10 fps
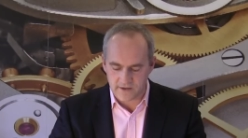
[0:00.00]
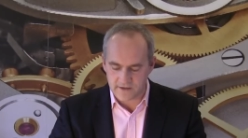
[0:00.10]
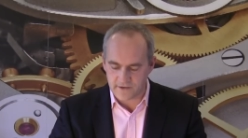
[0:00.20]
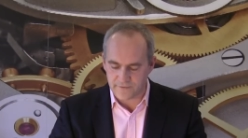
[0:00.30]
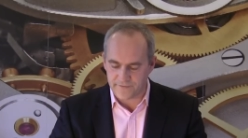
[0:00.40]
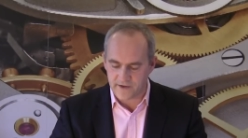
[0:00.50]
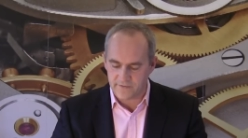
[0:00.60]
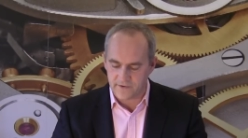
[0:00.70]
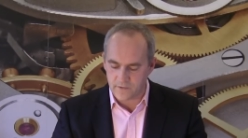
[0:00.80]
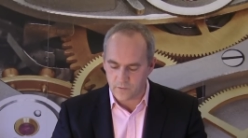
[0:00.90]
it's got a
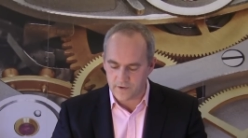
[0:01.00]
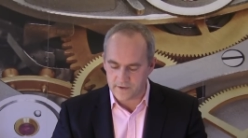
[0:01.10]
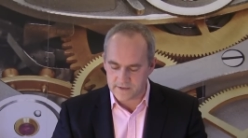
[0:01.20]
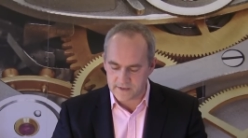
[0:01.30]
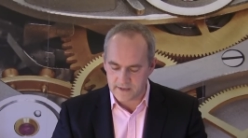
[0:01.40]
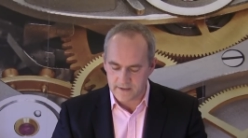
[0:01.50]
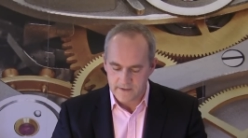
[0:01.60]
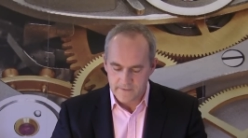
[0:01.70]
five-year warranty.